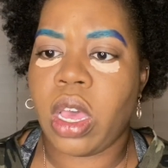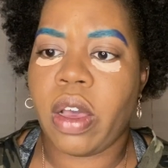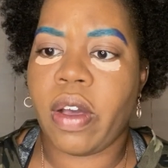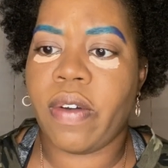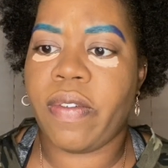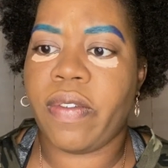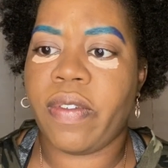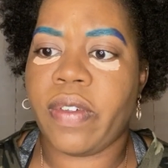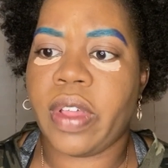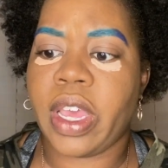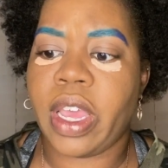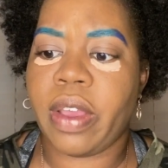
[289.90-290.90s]
a
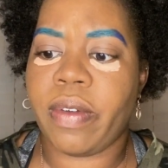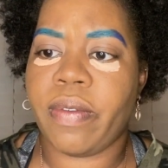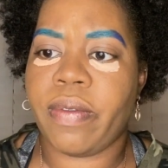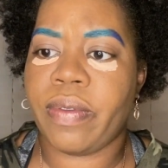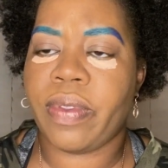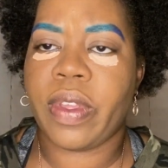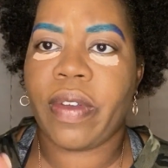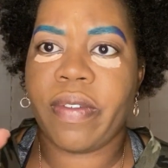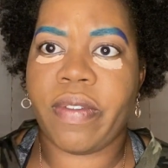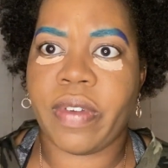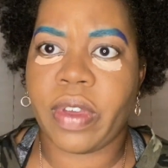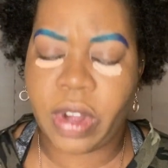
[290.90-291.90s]
flat
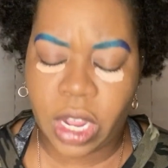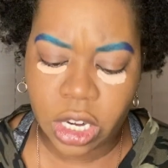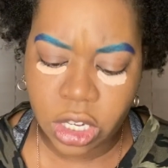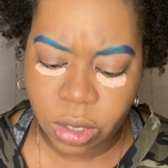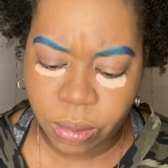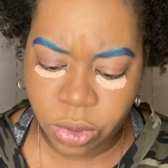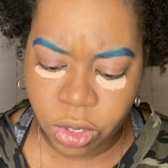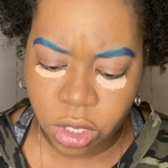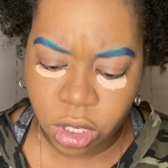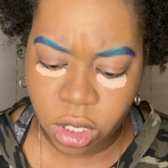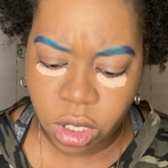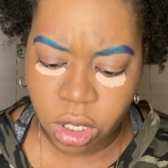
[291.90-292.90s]
foundation
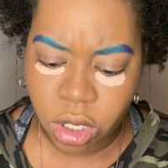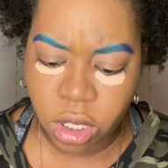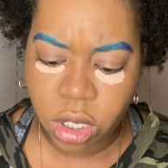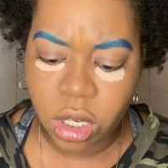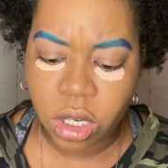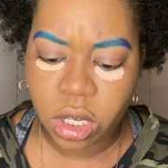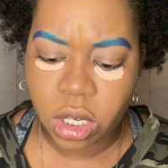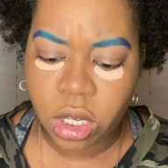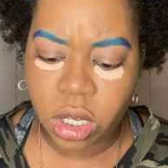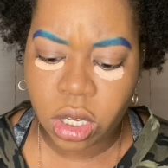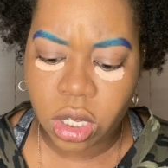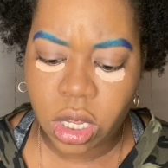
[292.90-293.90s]
brush,
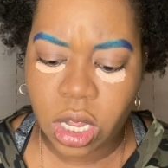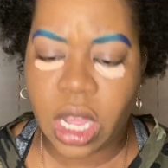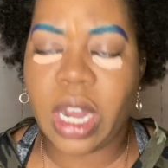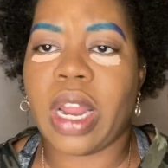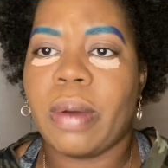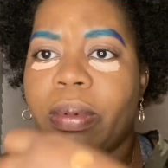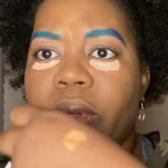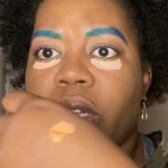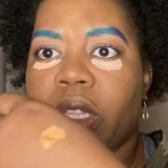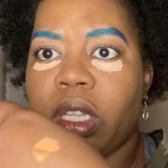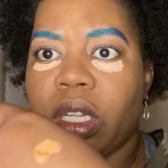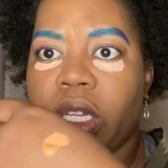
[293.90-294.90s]
and I
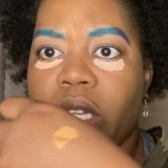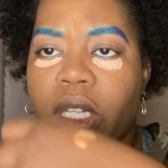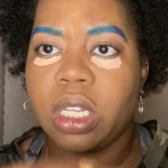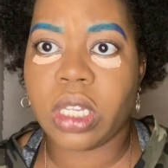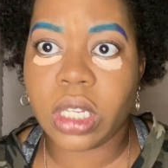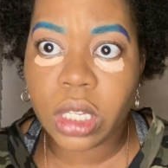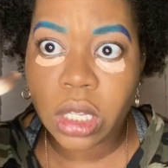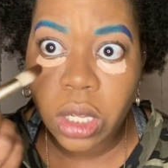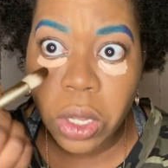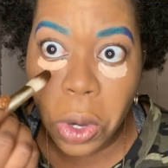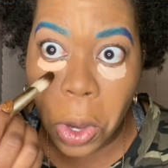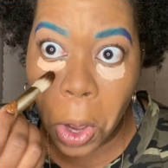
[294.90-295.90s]
put the concealer,